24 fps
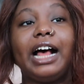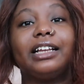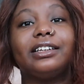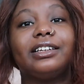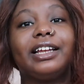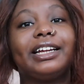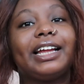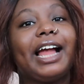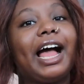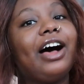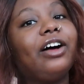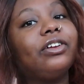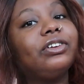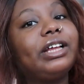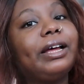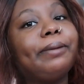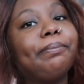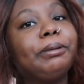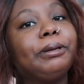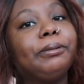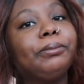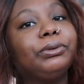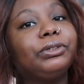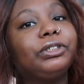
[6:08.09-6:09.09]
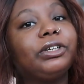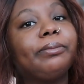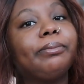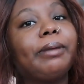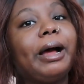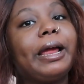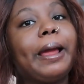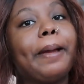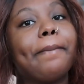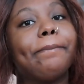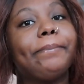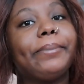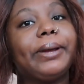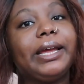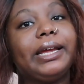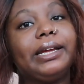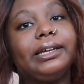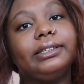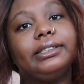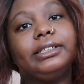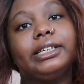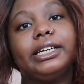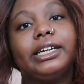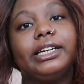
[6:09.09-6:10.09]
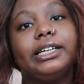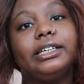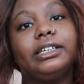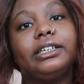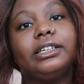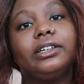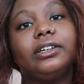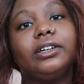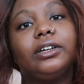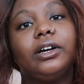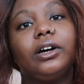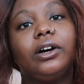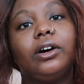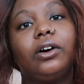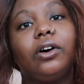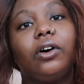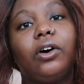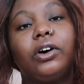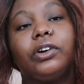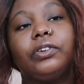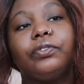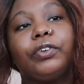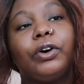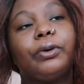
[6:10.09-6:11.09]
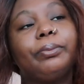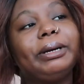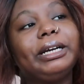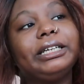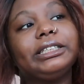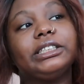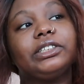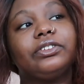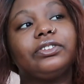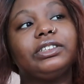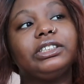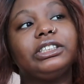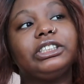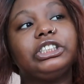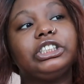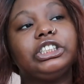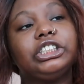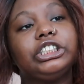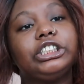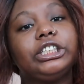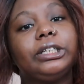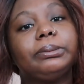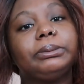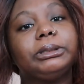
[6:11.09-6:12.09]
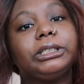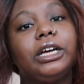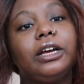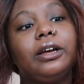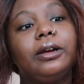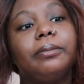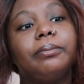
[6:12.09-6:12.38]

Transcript: like, I'll let people know my opinion on romantic relationships,